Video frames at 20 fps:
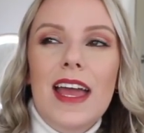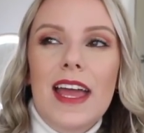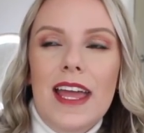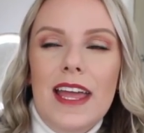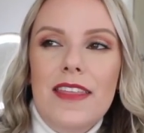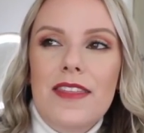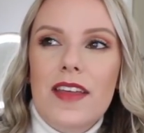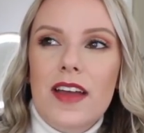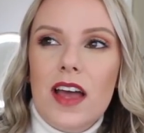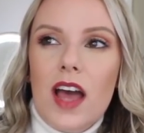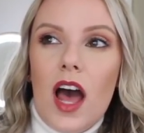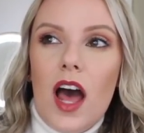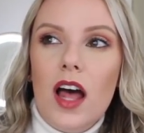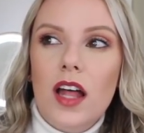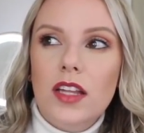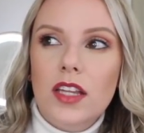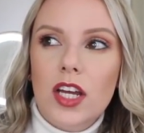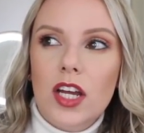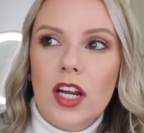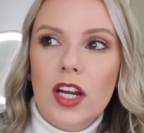in the
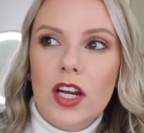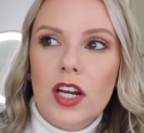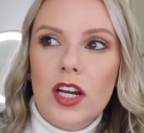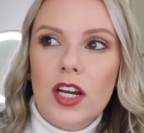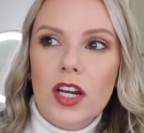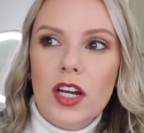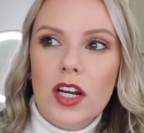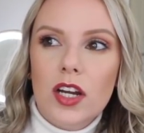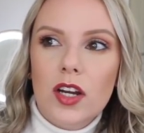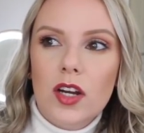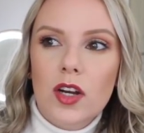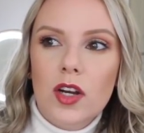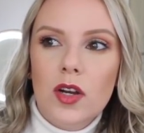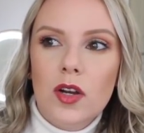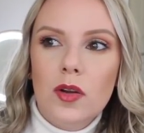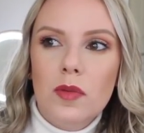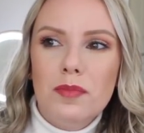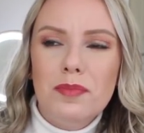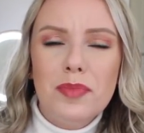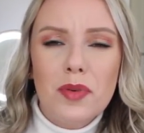color
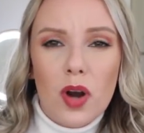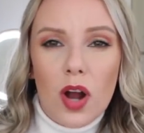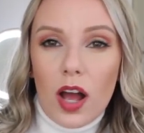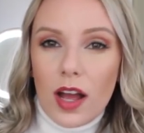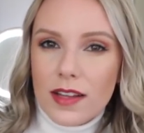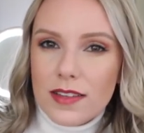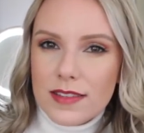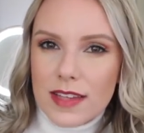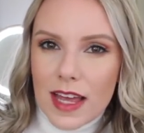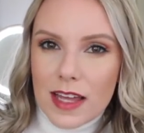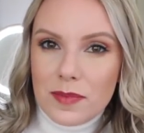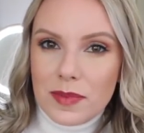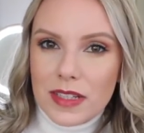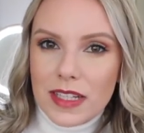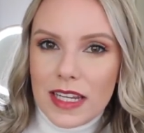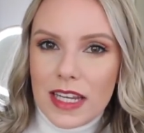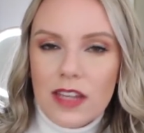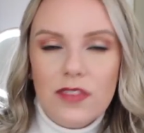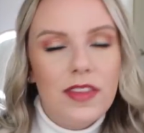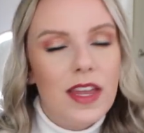bronze, I
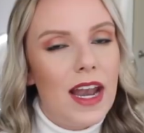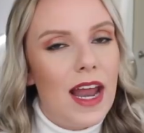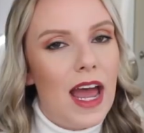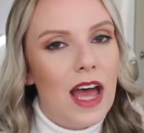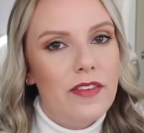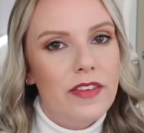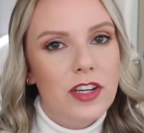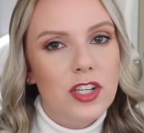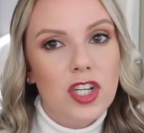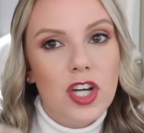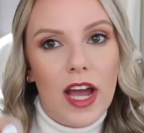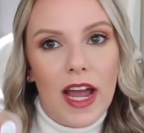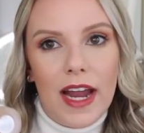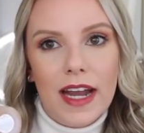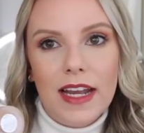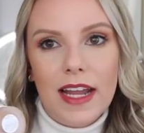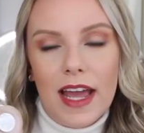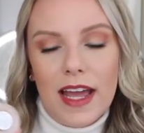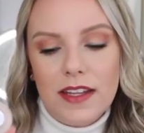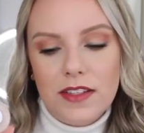believe, that I haven't
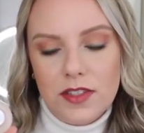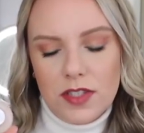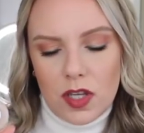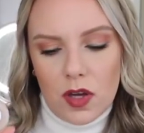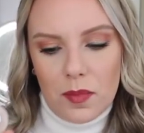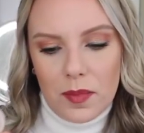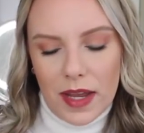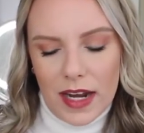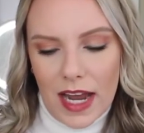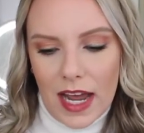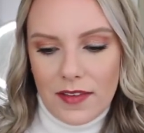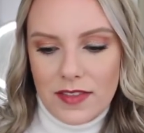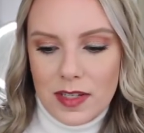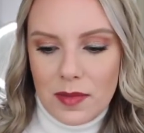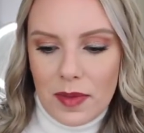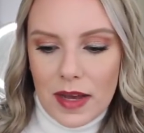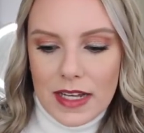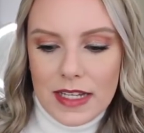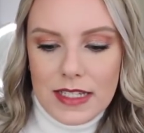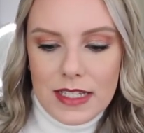tried yet. So I'm gonna have
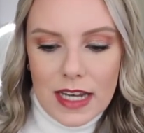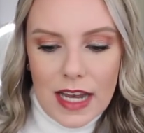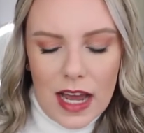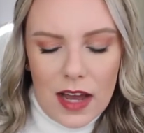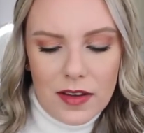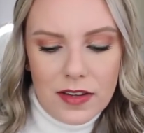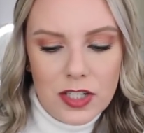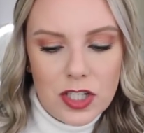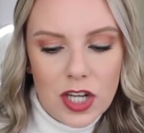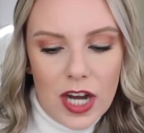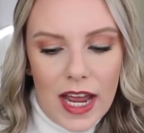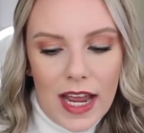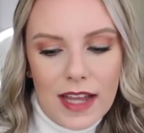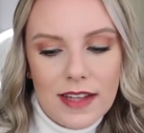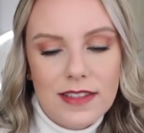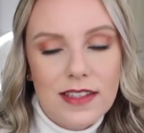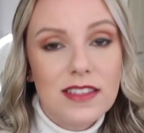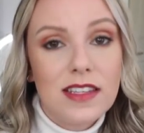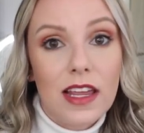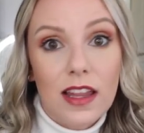to bust it out and try
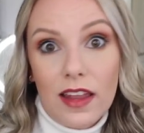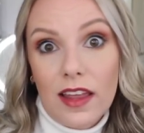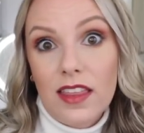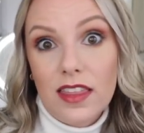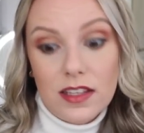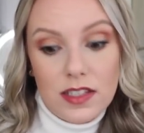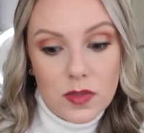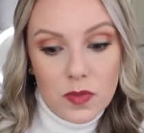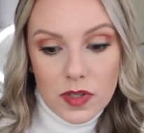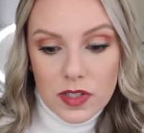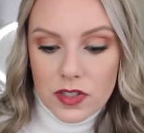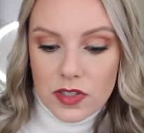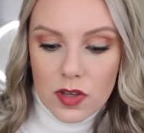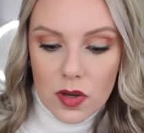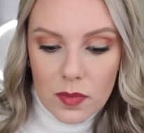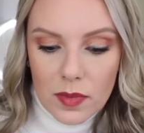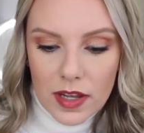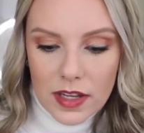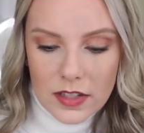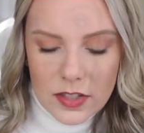it since I like this one
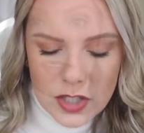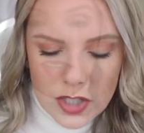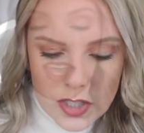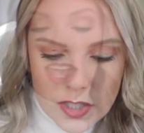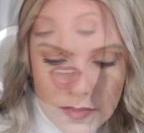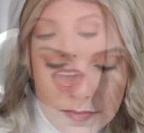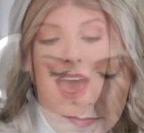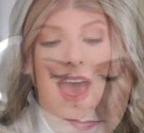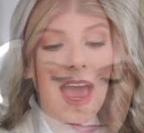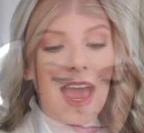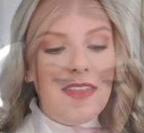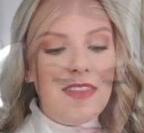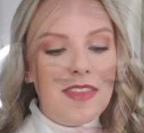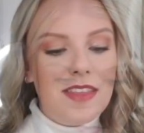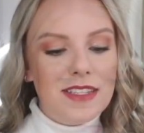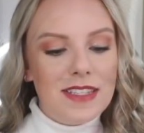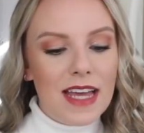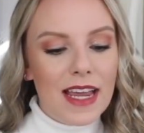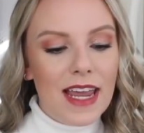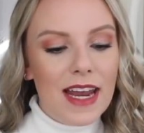so much. And then
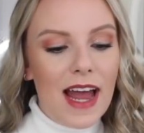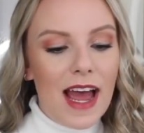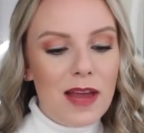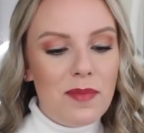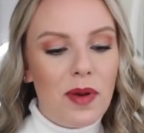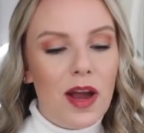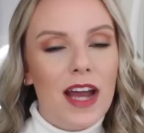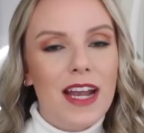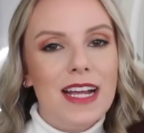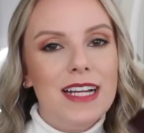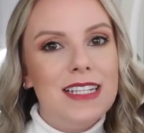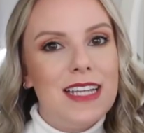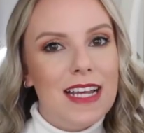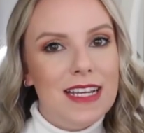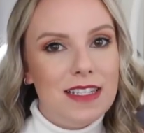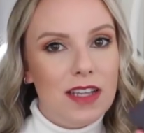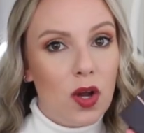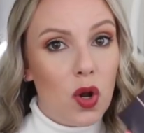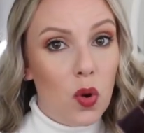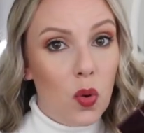the second eye product
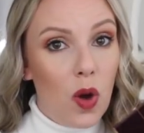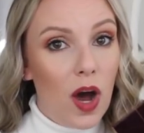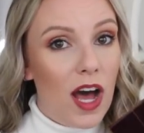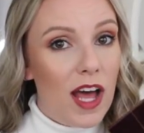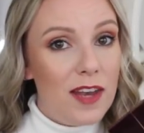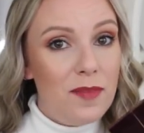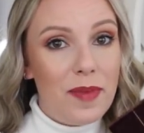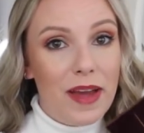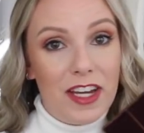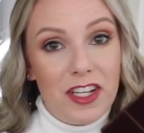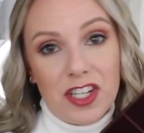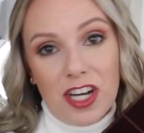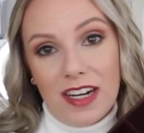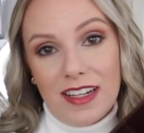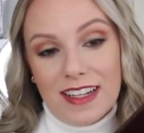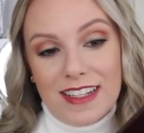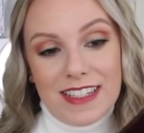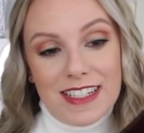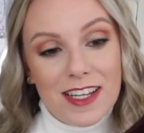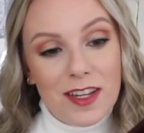is a quad by
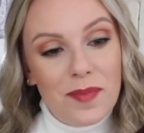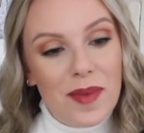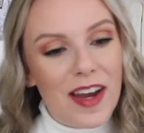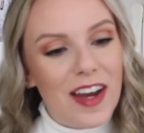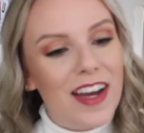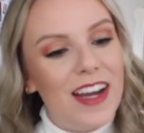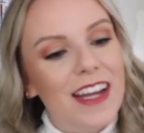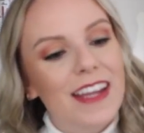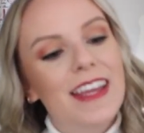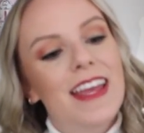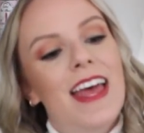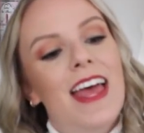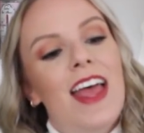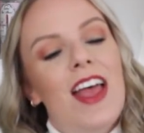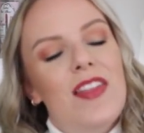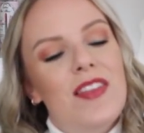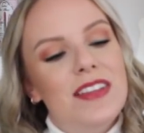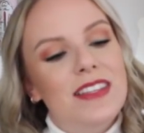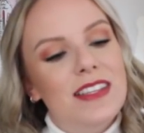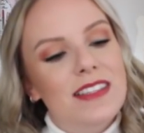Charlotte Tilbury.
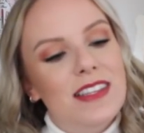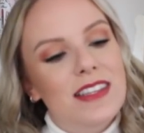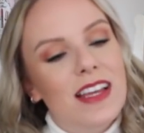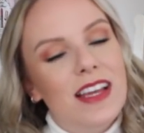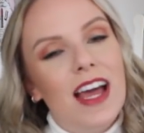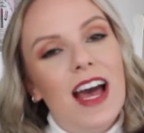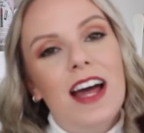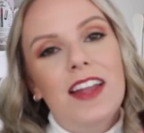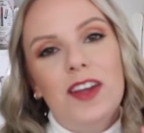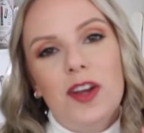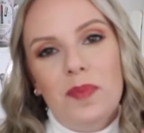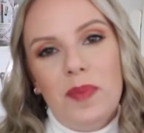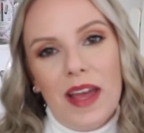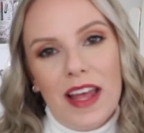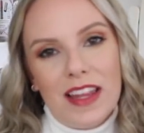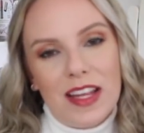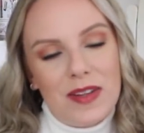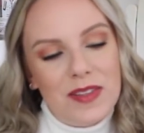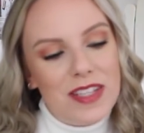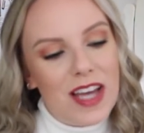This is in the color
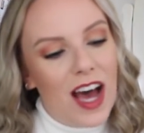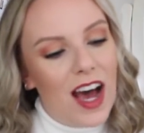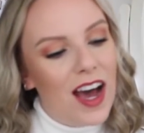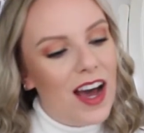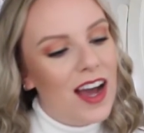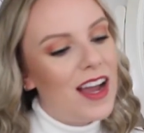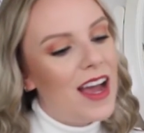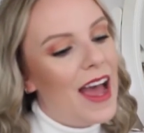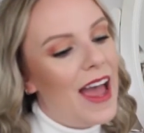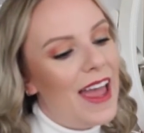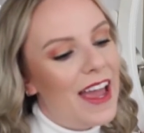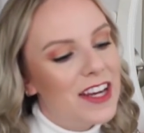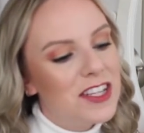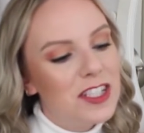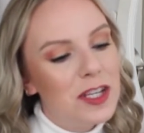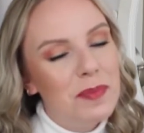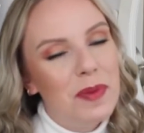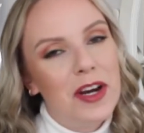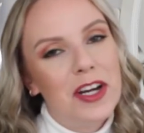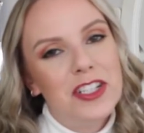Pillow Talk. I
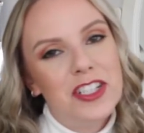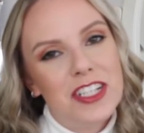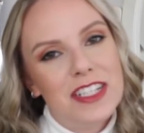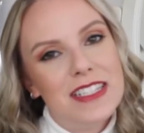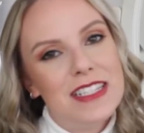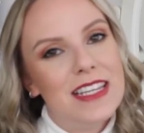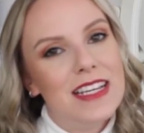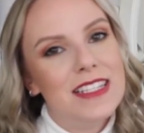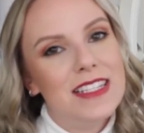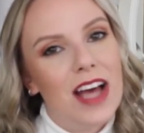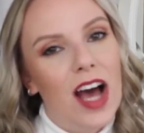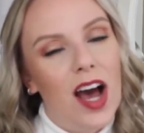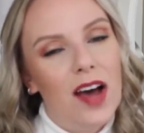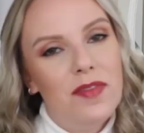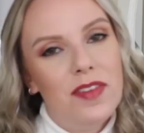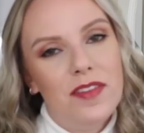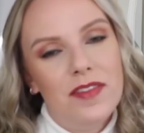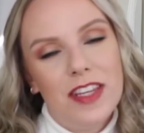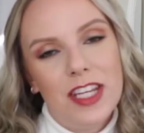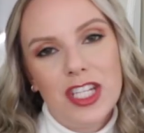actually purchased this
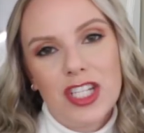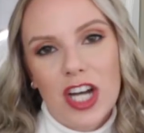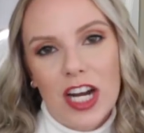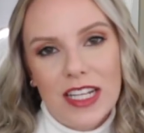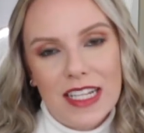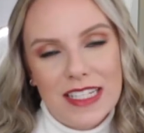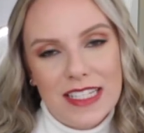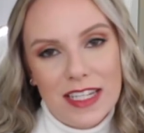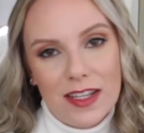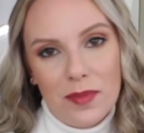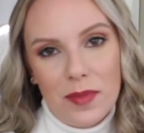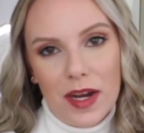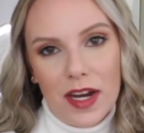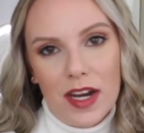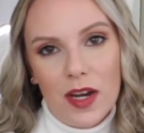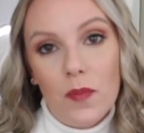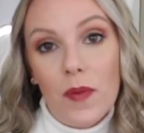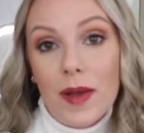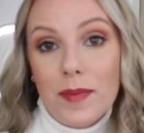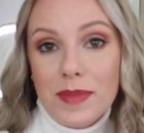off of the Charlotte
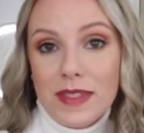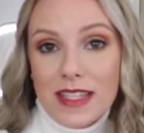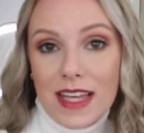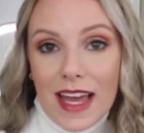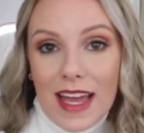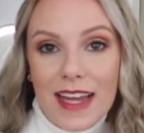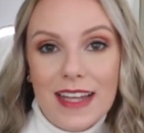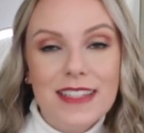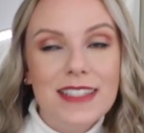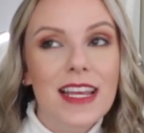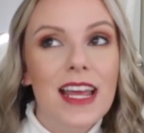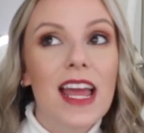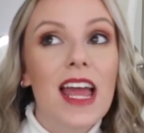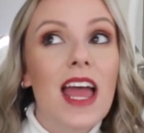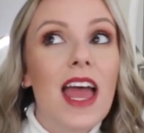Tilbury website